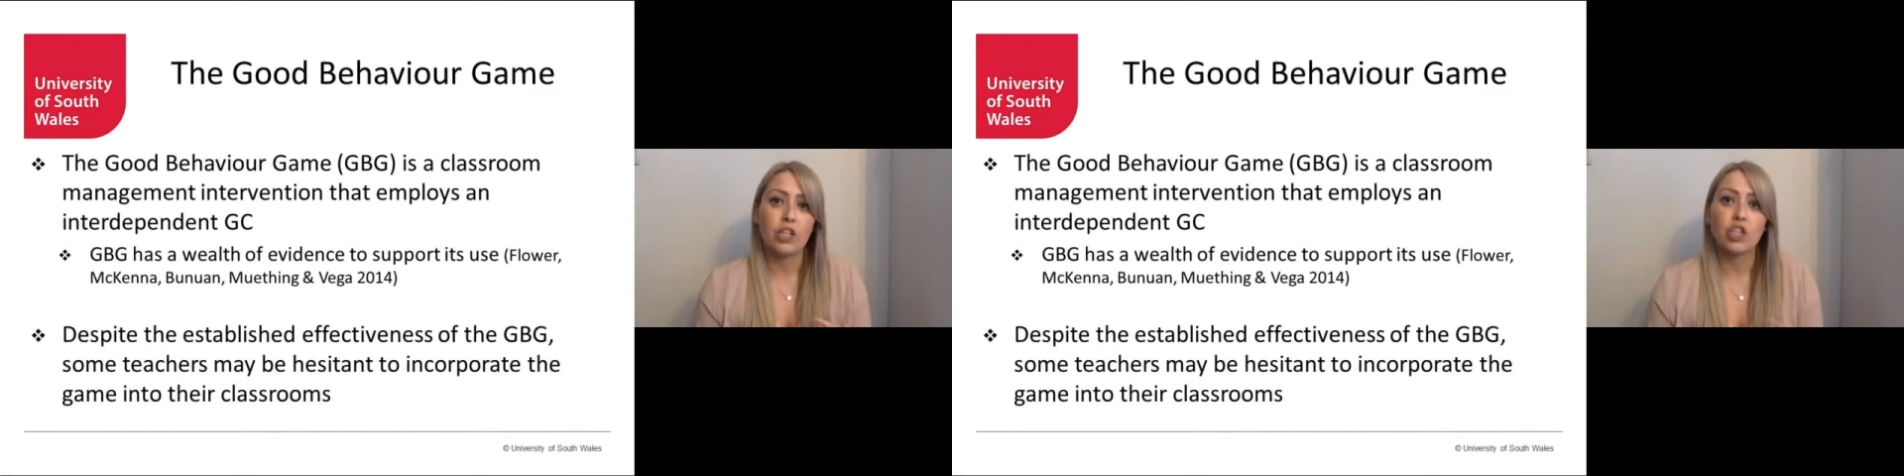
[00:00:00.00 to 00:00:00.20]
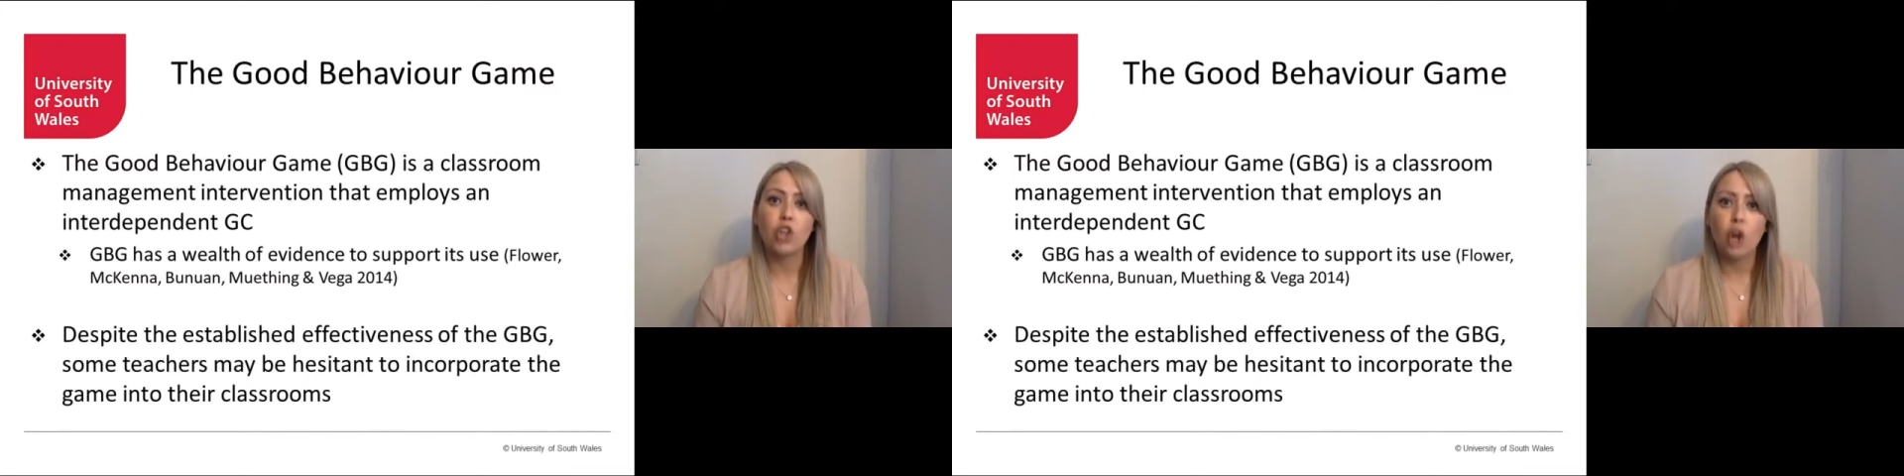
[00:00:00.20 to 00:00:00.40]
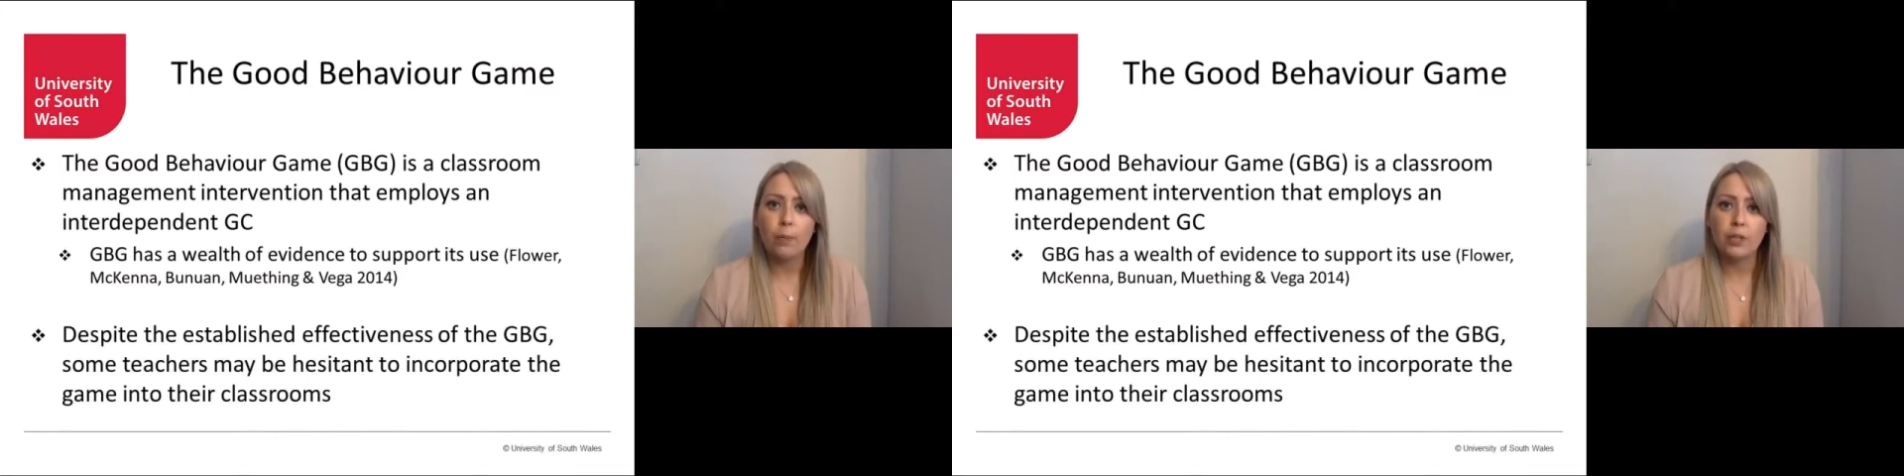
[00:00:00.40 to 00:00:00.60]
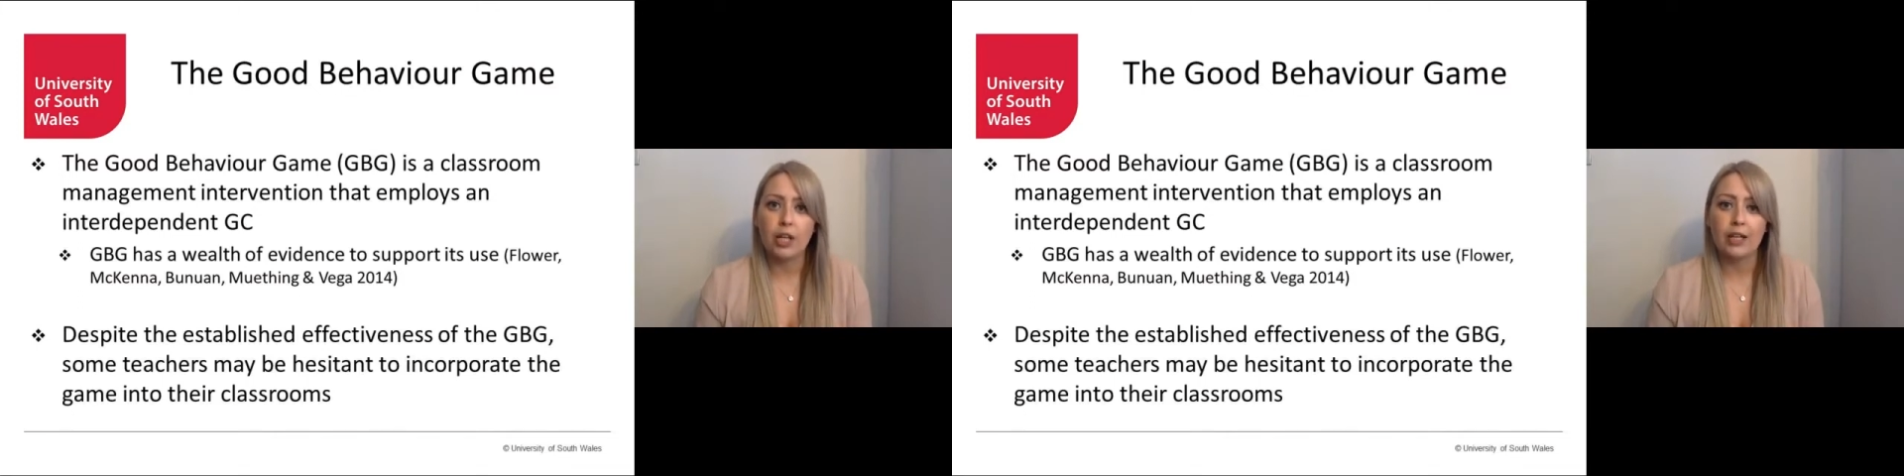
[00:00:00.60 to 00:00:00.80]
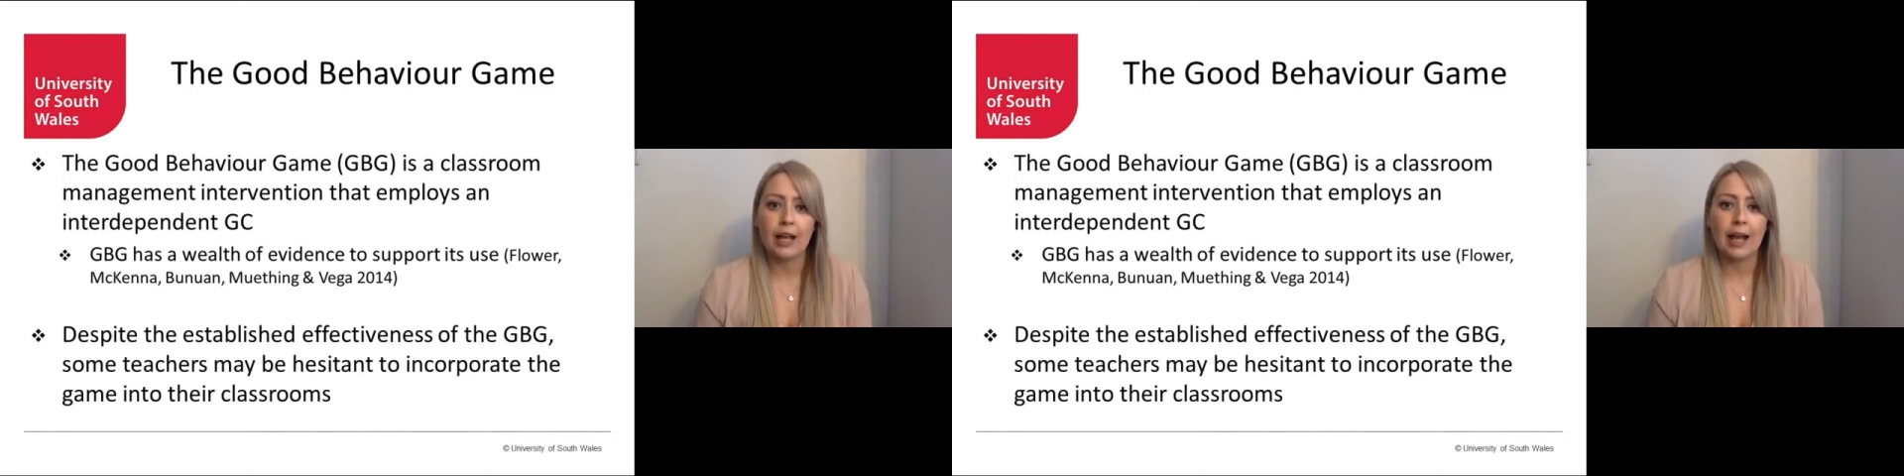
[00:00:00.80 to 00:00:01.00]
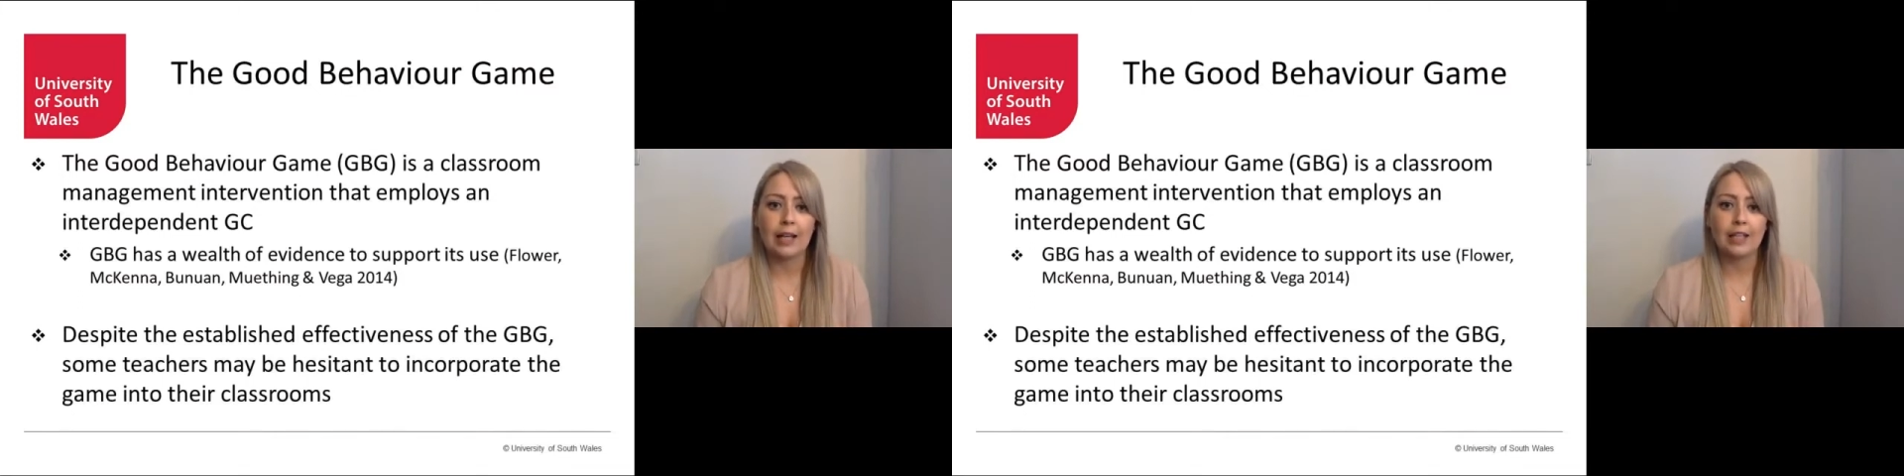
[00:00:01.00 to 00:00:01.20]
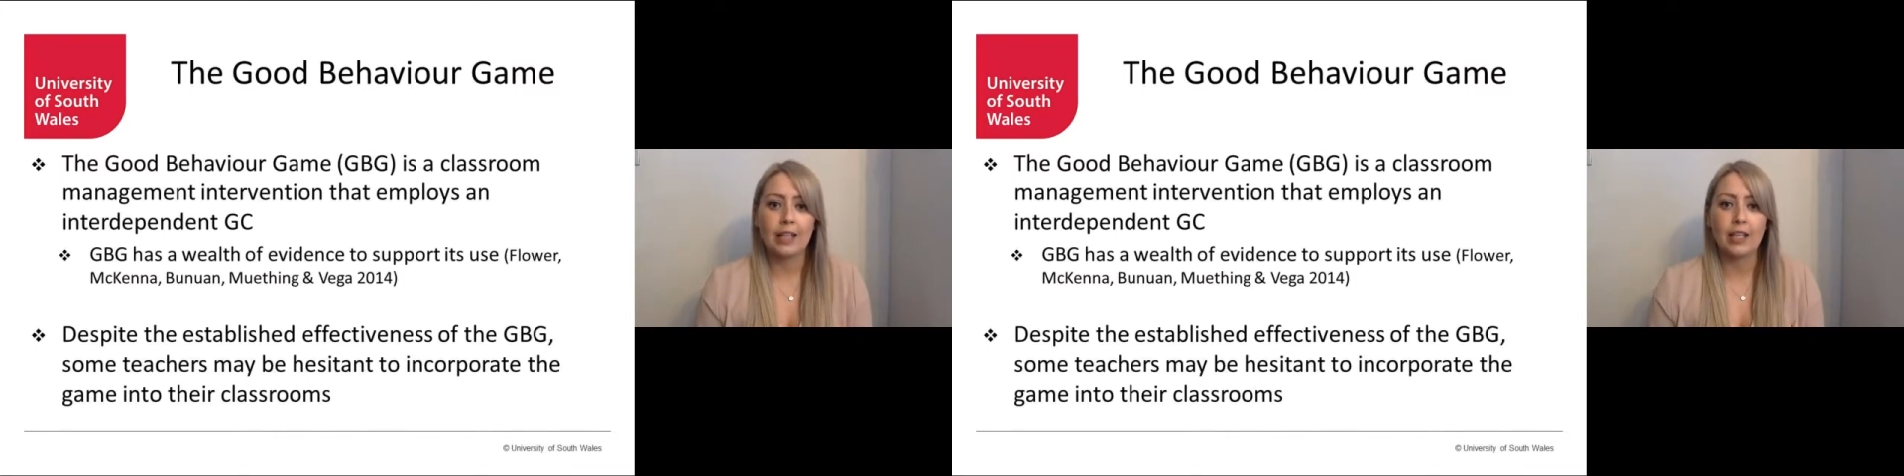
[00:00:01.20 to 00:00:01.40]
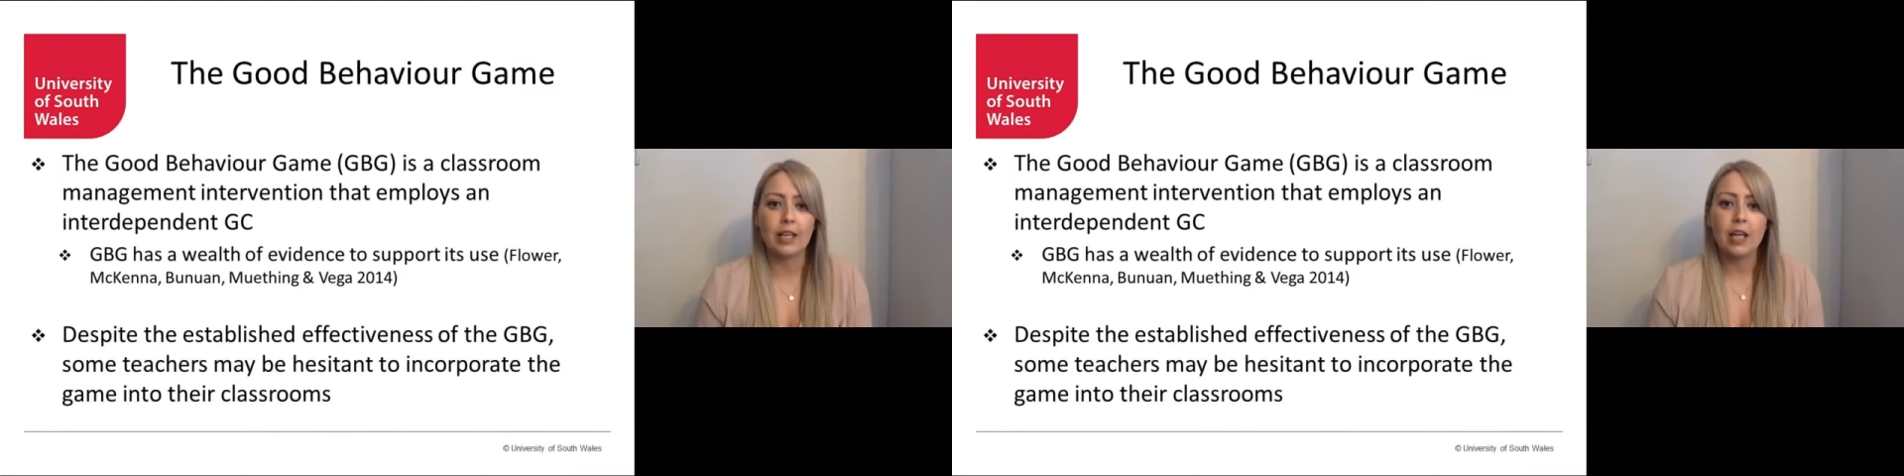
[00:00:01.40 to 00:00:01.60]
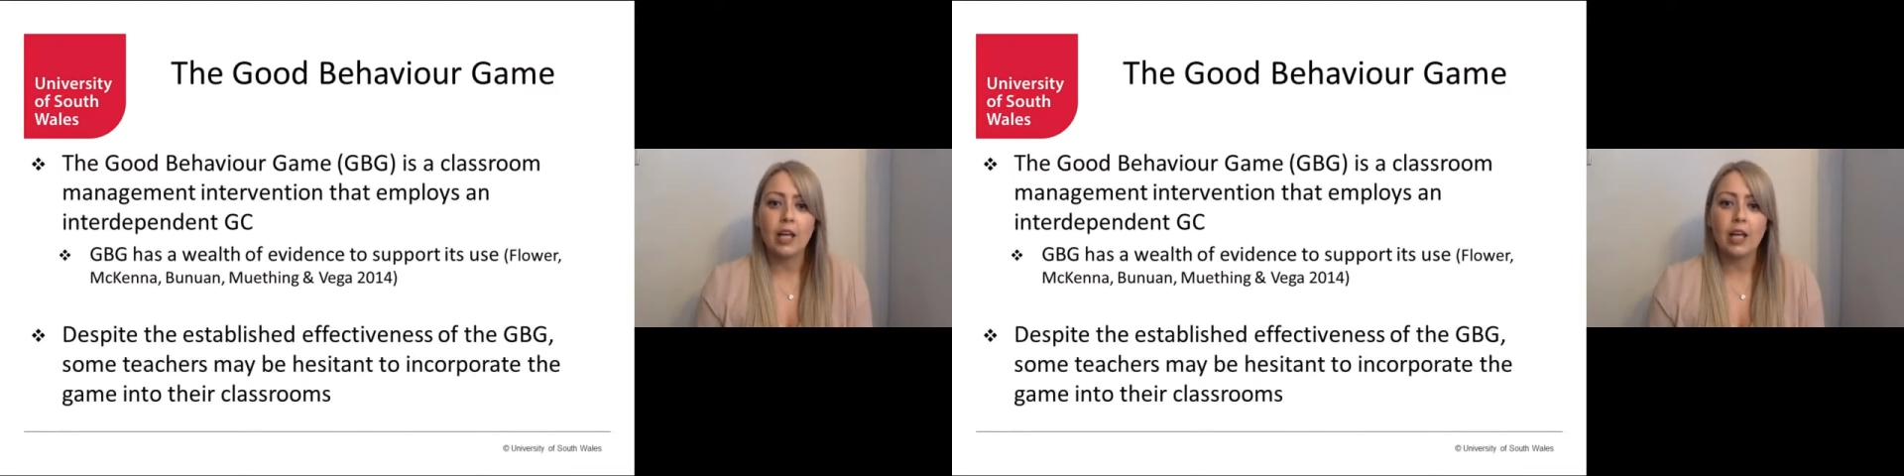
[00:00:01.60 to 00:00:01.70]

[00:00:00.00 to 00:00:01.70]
adoption and the